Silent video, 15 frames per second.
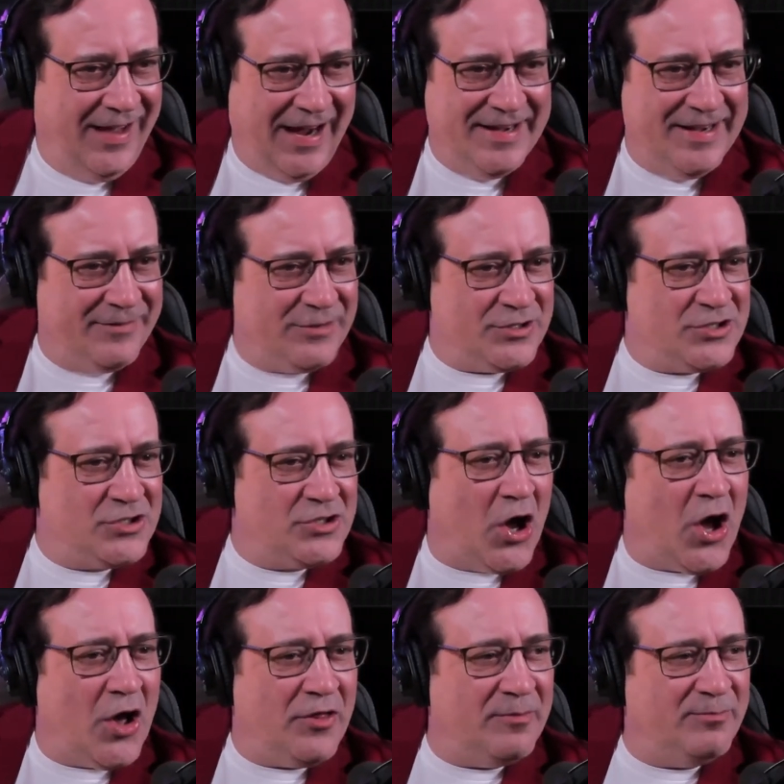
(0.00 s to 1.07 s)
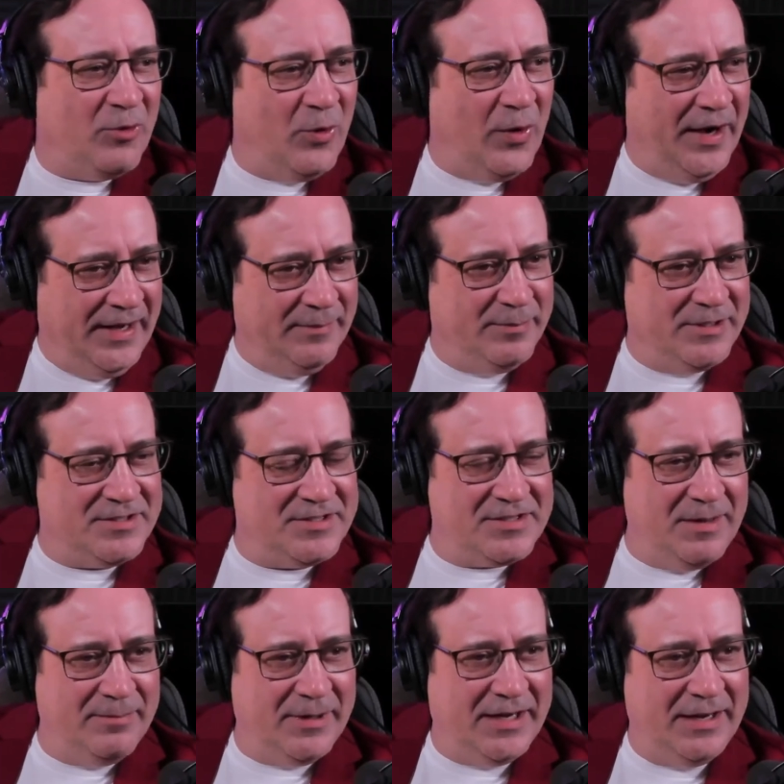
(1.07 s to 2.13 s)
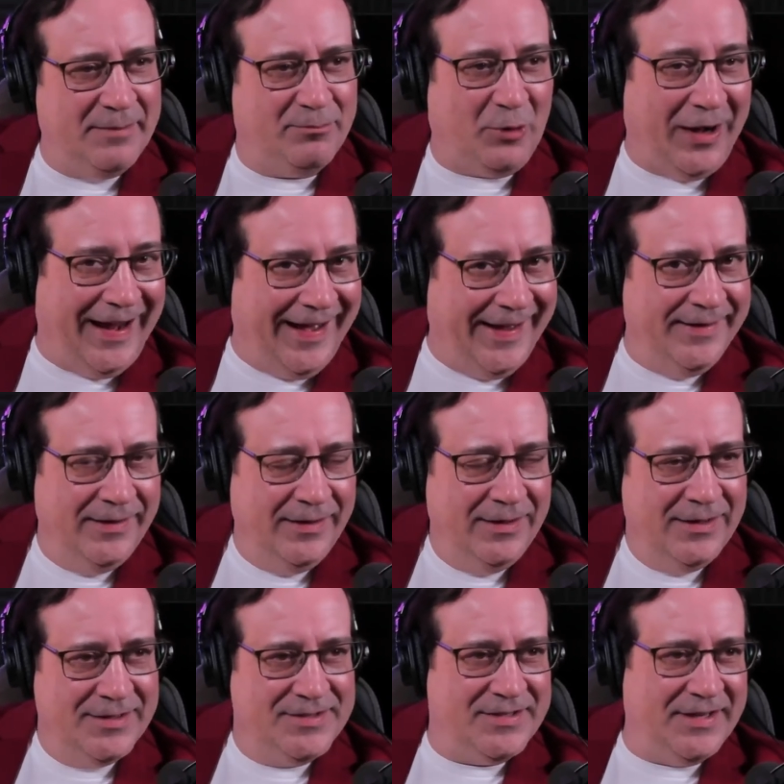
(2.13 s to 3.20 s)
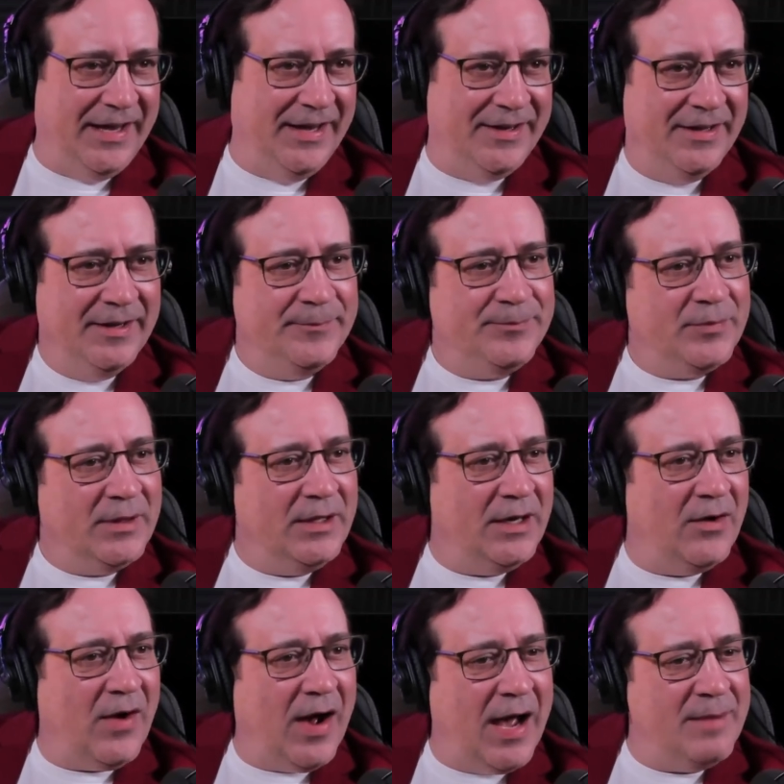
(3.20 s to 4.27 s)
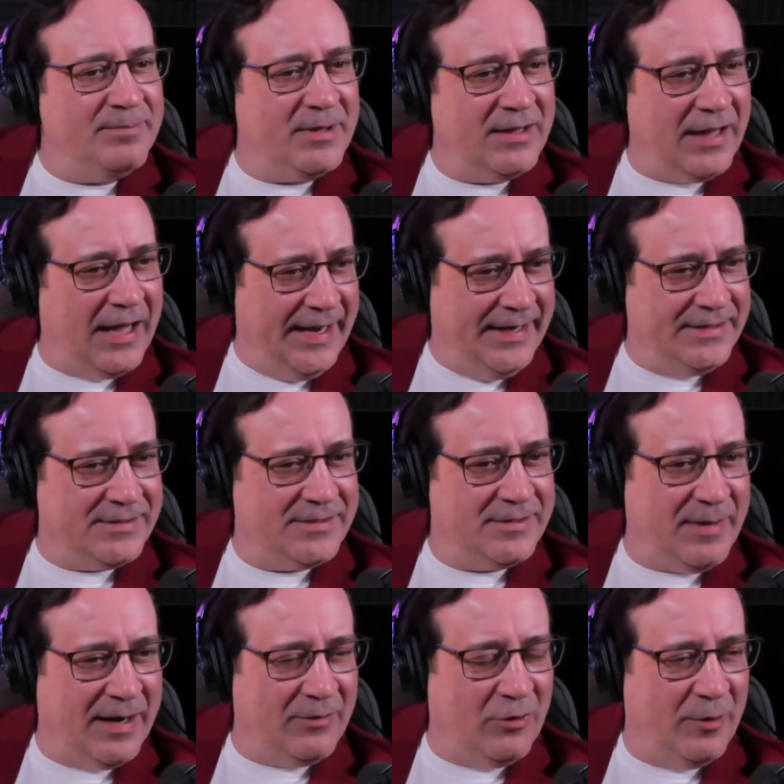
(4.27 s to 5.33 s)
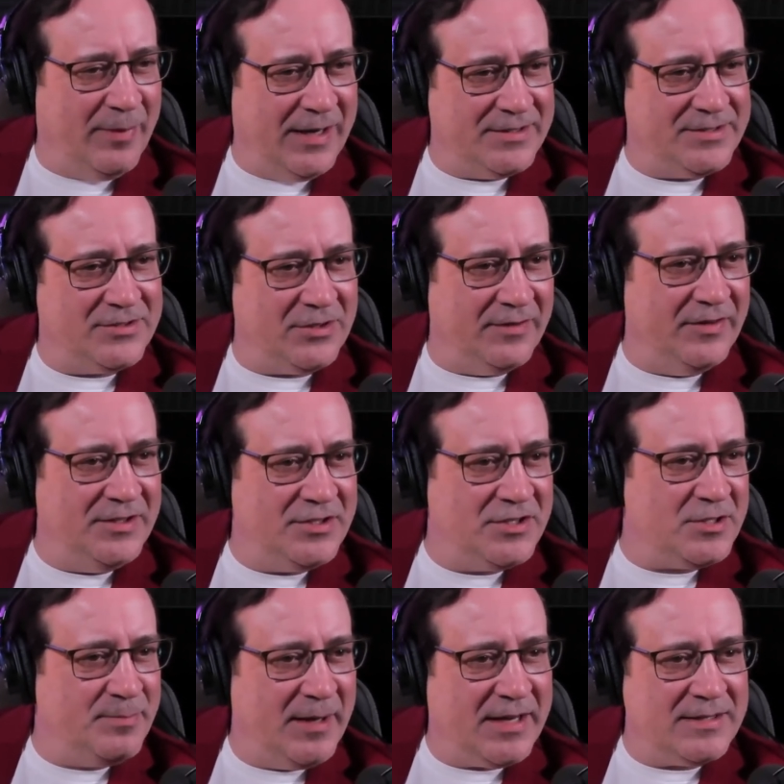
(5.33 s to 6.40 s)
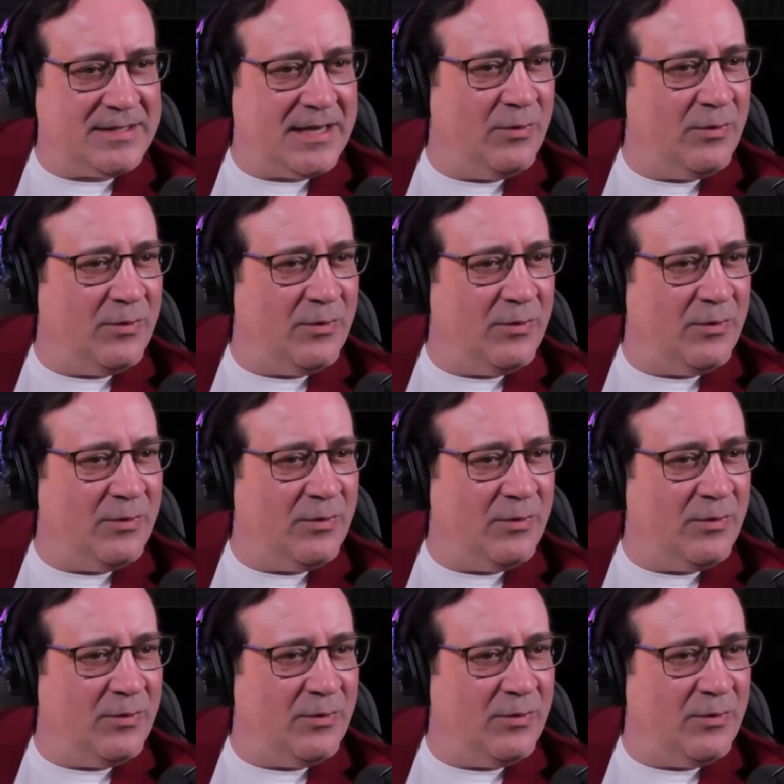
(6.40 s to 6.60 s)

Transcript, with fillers: I never saw the point, but somebody, Brad, said, mm -hmm. you know, I'm polite to my robot servant just because I